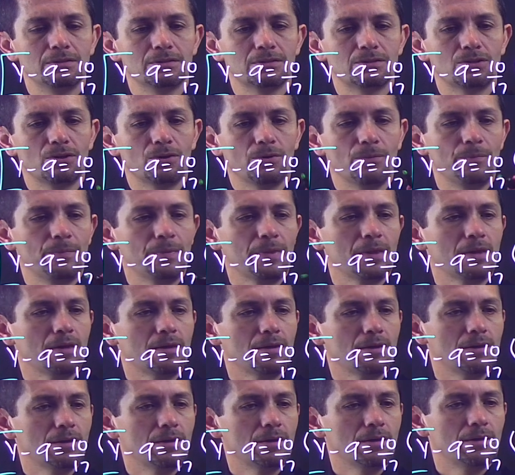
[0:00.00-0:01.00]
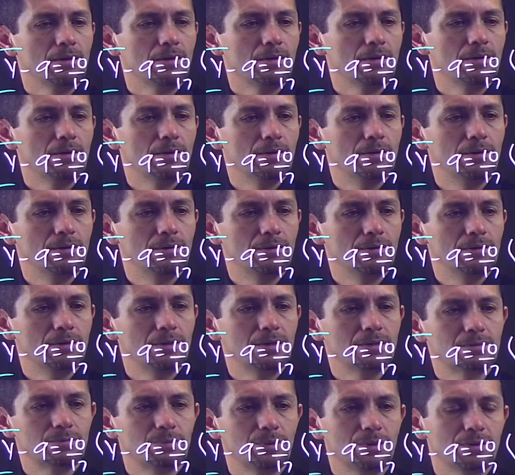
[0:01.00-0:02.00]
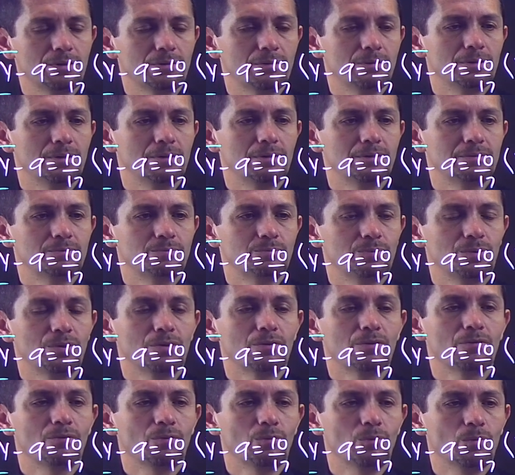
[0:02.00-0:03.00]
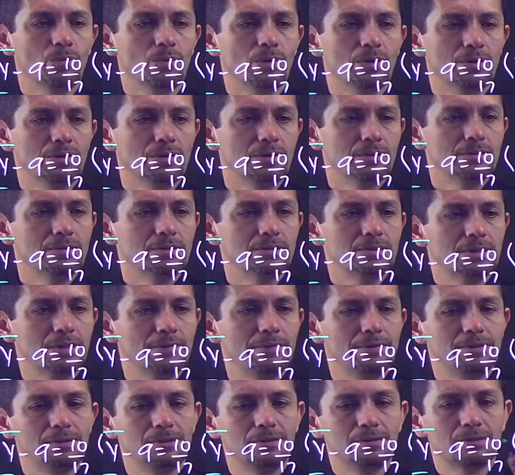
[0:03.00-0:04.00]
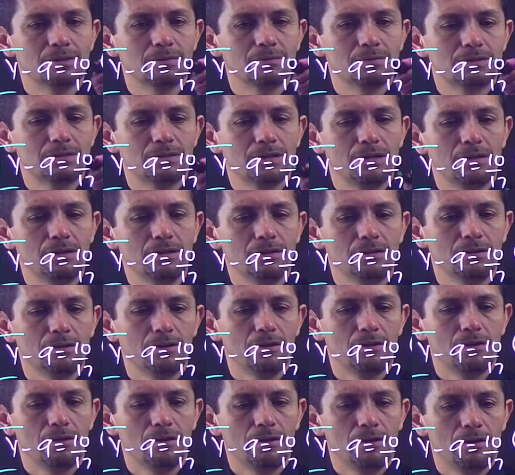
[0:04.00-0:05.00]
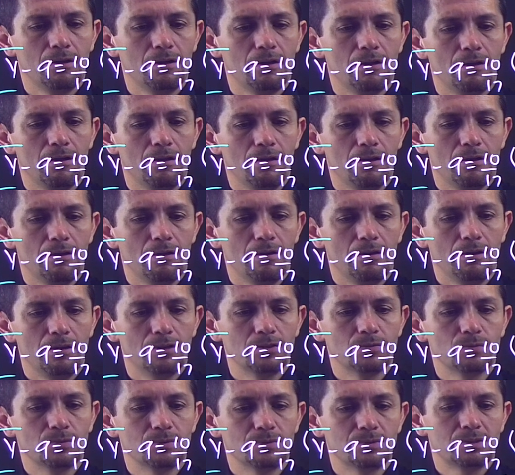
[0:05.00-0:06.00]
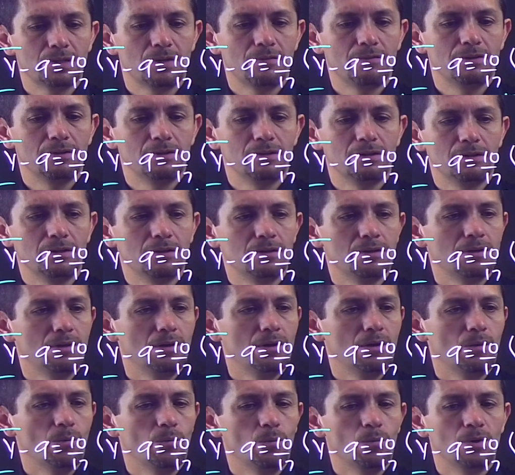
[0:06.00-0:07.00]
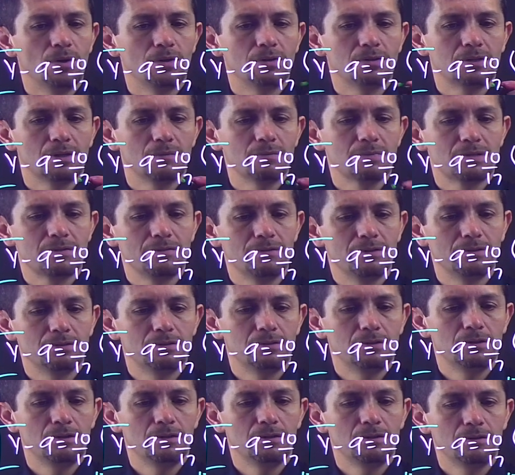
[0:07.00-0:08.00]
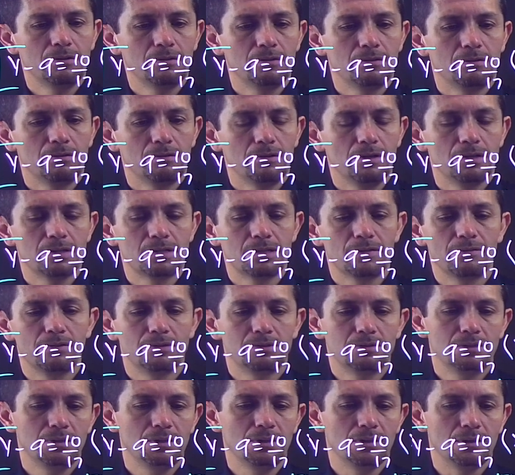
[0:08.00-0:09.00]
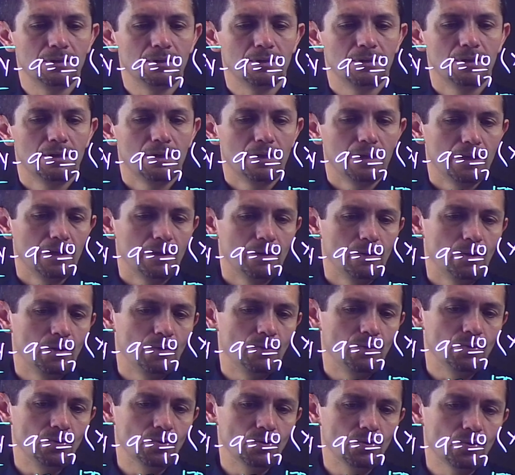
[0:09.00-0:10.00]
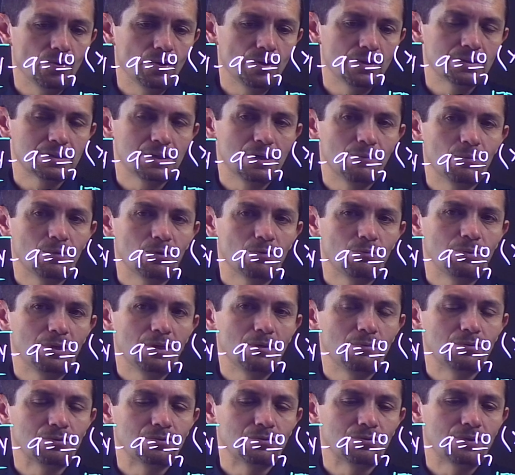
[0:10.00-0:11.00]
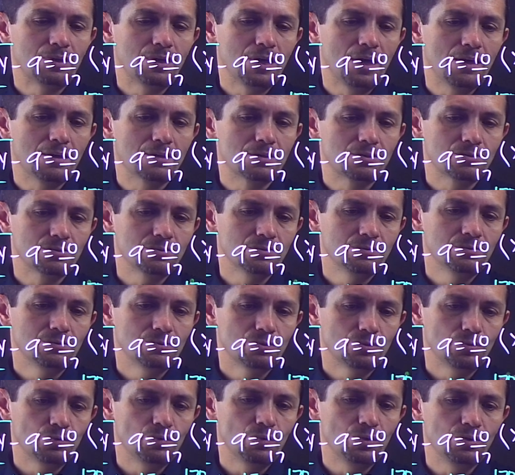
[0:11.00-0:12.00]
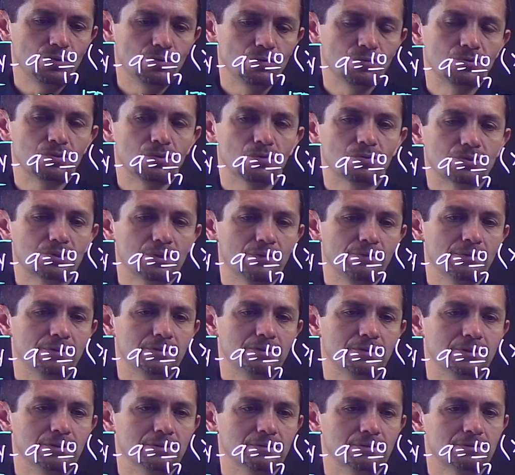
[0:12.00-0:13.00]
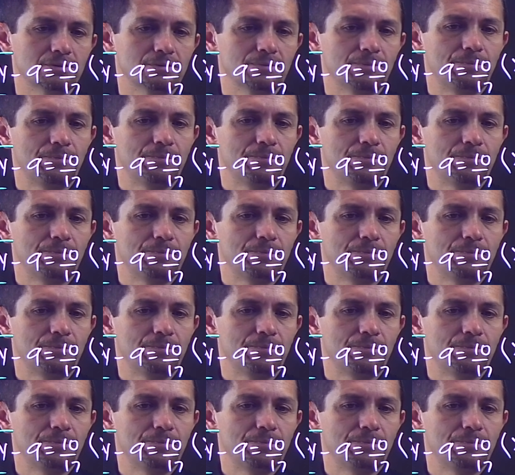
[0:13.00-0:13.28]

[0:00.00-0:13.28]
So let's put it over 1. 17 times 10 is 170. 1 times 17 is 17. If you notice, I'm going to be able to cancel to reduce those 17s.